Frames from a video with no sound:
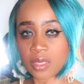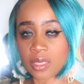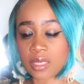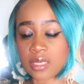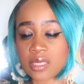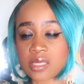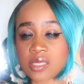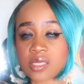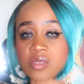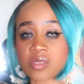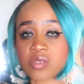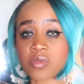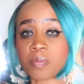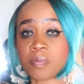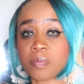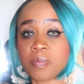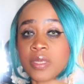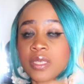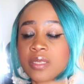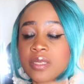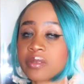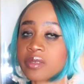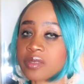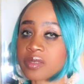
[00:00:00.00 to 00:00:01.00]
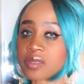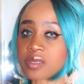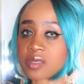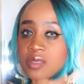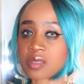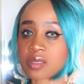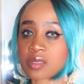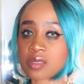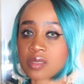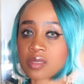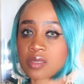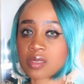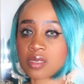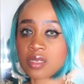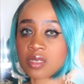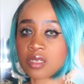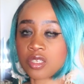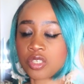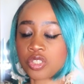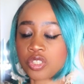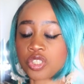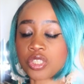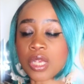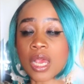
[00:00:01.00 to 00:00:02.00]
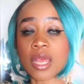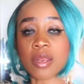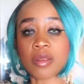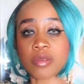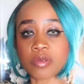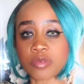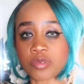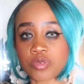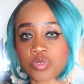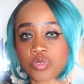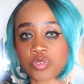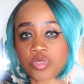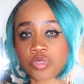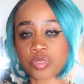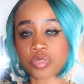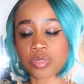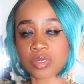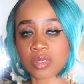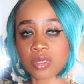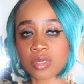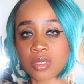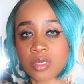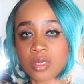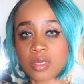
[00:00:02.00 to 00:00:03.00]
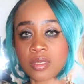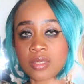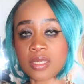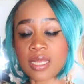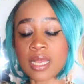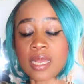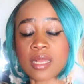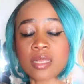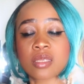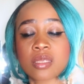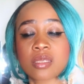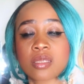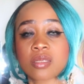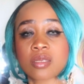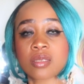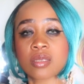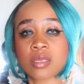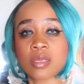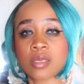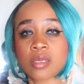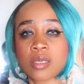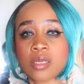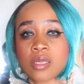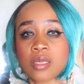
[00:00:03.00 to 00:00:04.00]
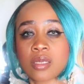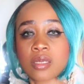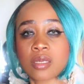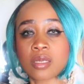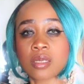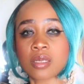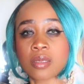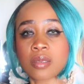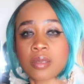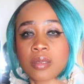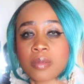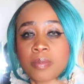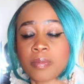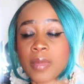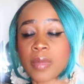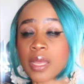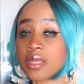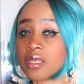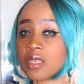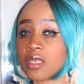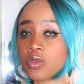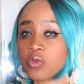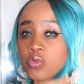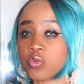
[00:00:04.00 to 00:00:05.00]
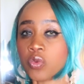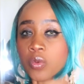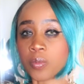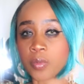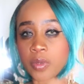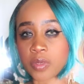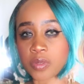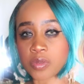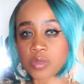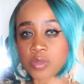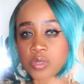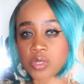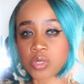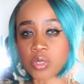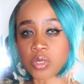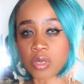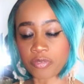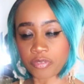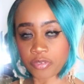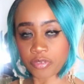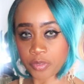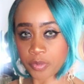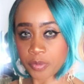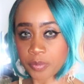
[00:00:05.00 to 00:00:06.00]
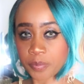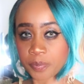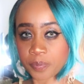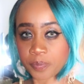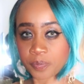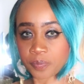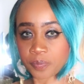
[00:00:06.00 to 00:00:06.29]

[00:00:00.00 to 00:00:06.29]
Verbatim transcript: Is the biggest challenge that many women suffer.